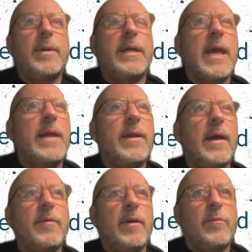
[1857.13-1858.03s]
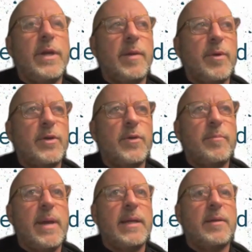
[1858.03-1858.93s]
I mean, again, I'm reading a book called
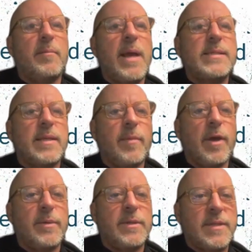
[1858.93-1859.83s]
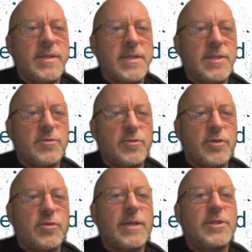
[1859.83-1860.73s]
The Mental Mess at the moment, and there's a
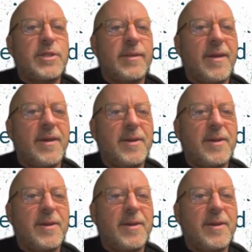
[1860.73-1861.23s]
strategy in there, I